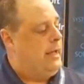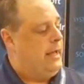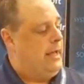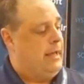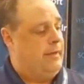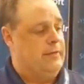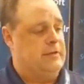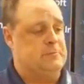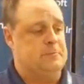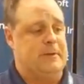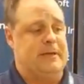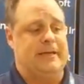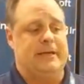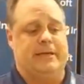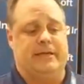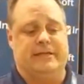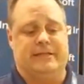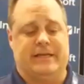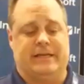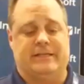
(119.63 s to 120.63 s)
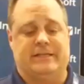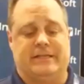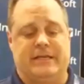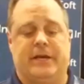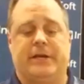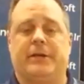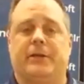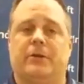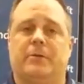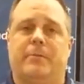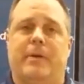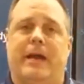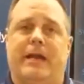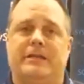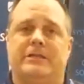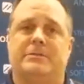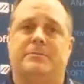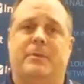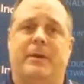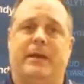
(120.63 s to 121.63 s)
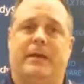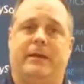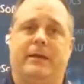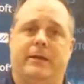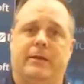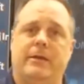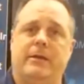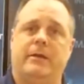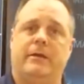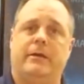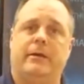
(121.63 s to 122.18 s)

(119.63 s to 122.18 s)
And this beacon is a cellular-based beacon